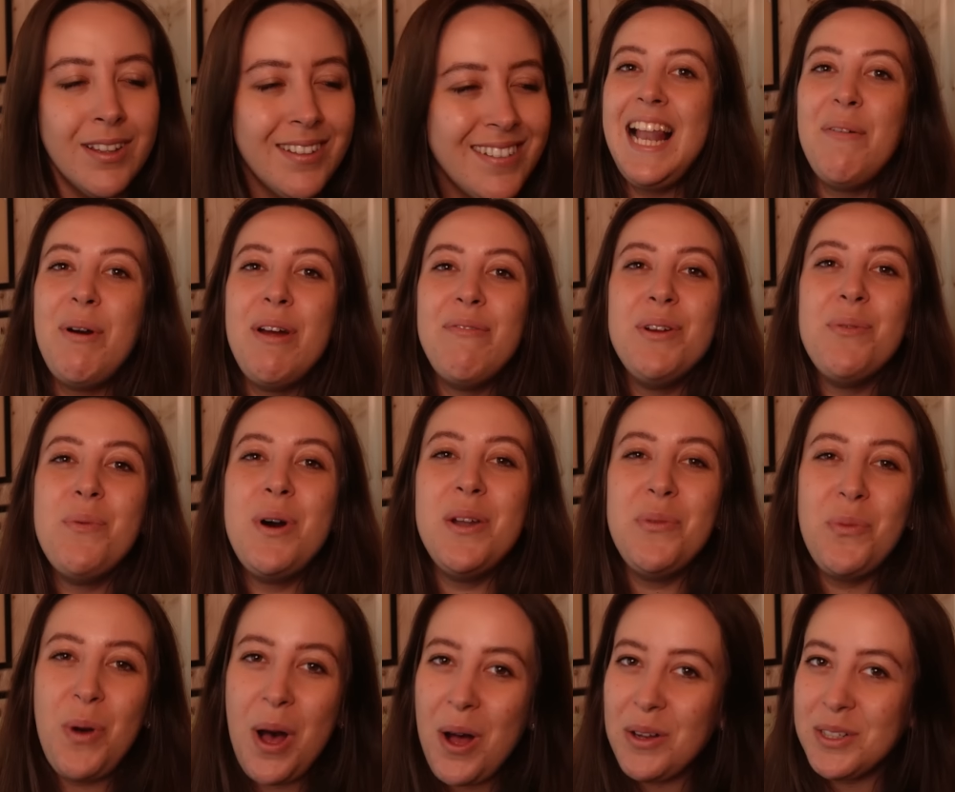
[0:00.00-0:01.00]
Hello
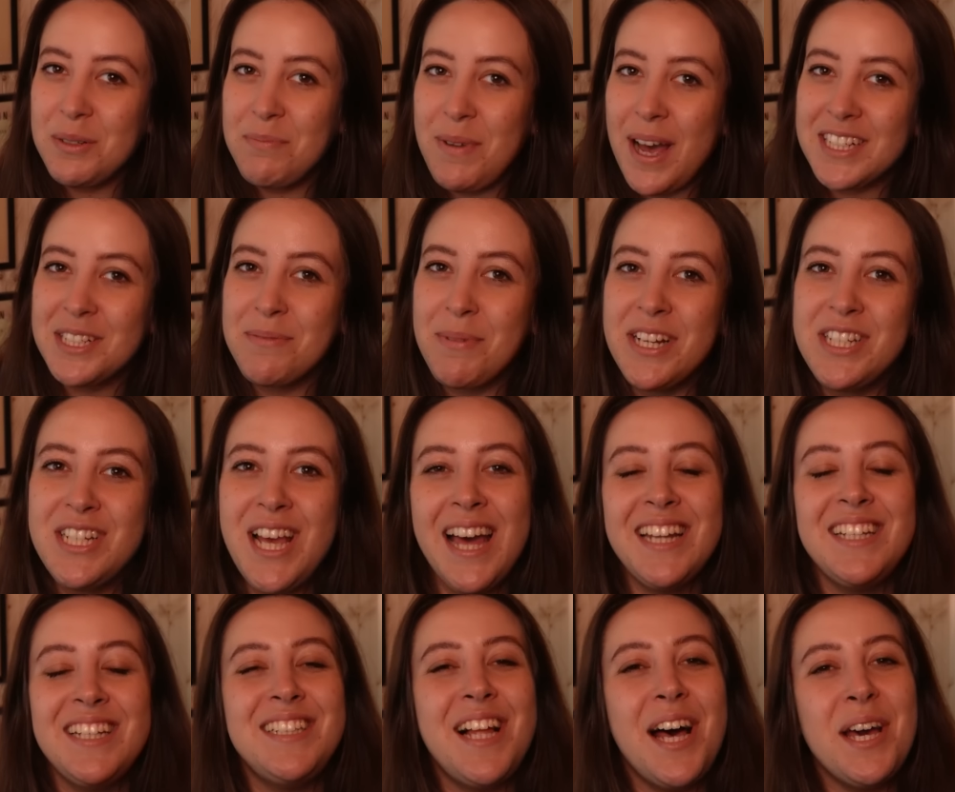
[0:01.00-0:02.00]
everyone, welcome back to my
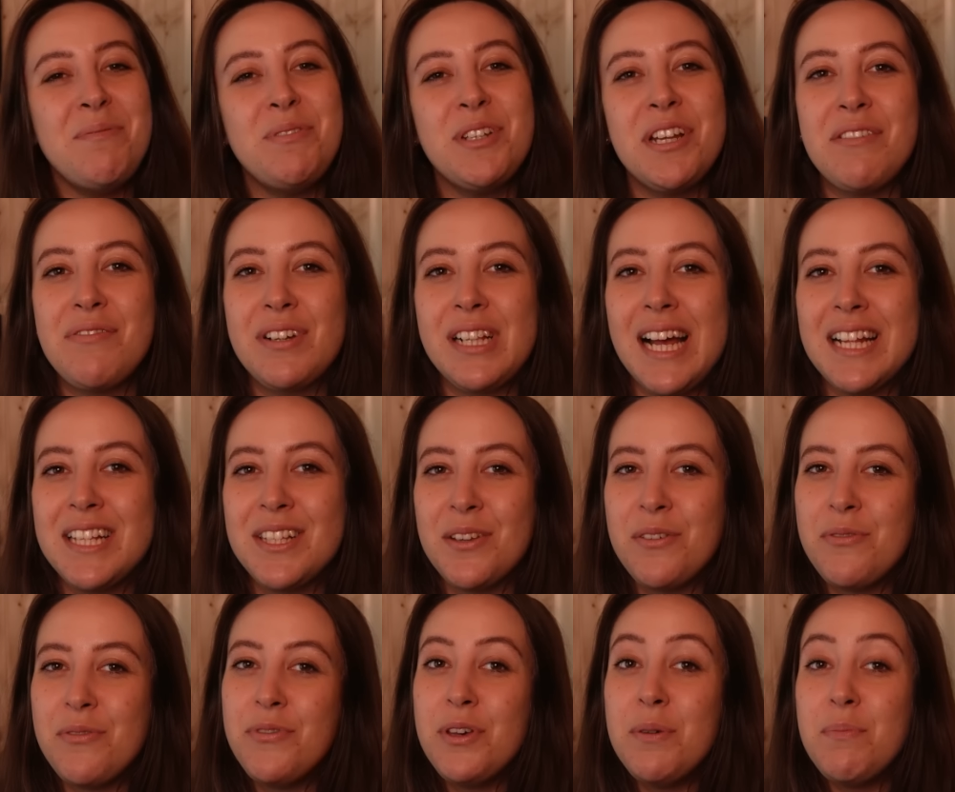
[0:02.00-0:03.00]
channel. I'm Jennifer
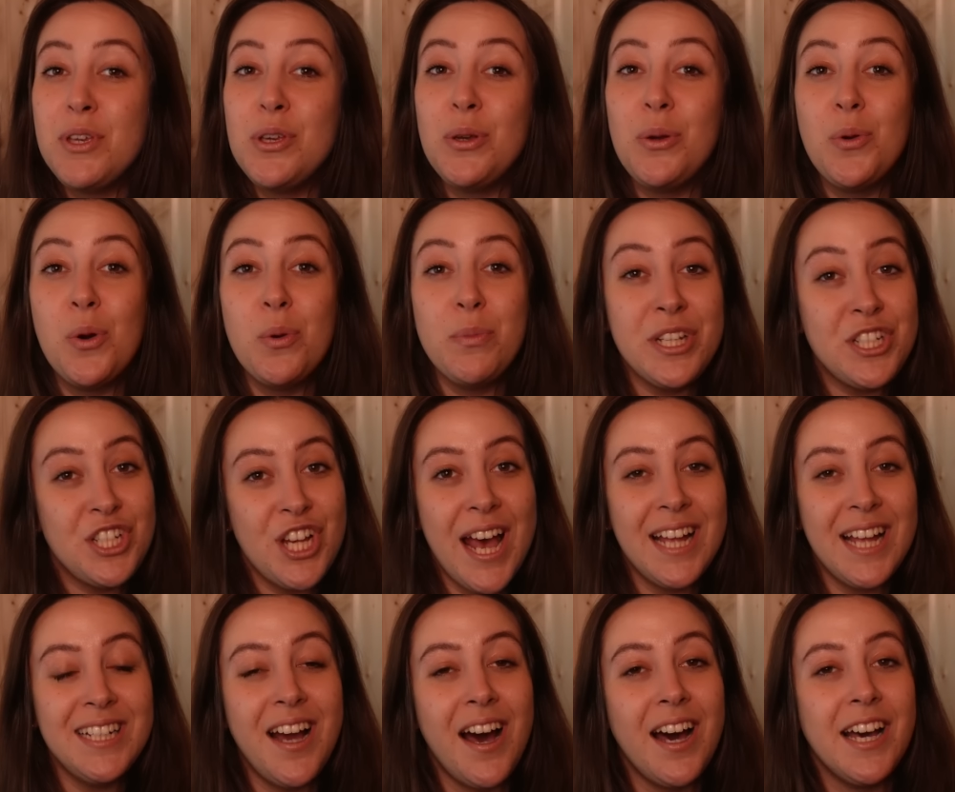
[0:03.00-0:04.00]
Glatzhofer, but you can call me
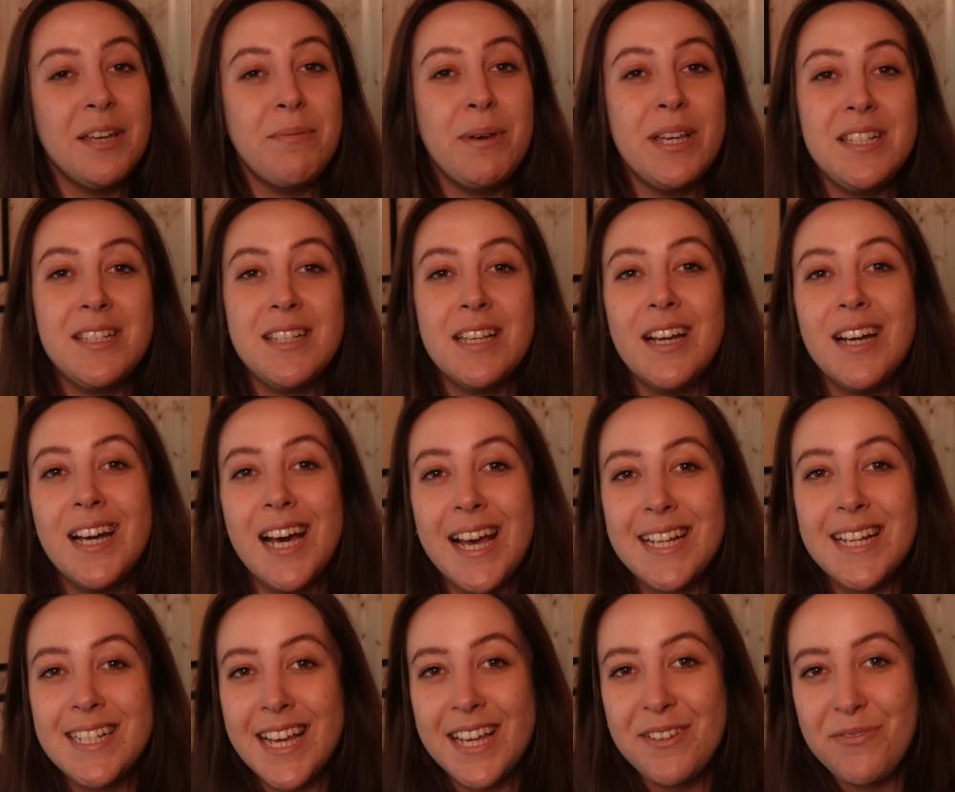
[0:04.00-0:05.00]
Jen. I'm a singer
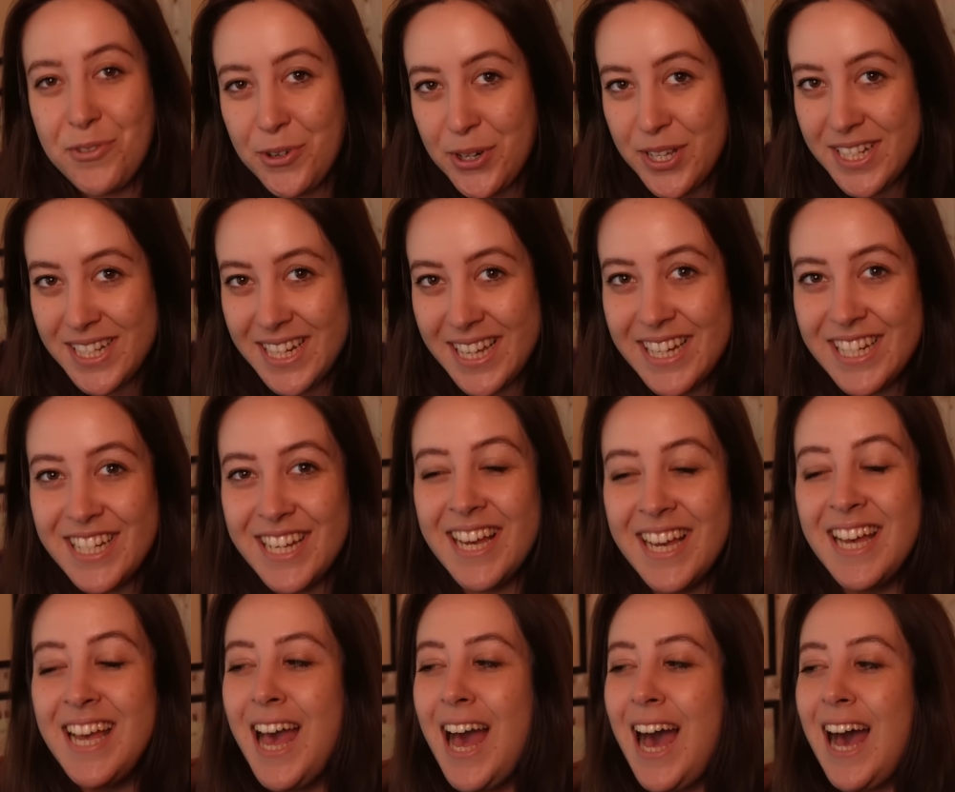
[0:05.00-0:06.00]
and a voice teacher.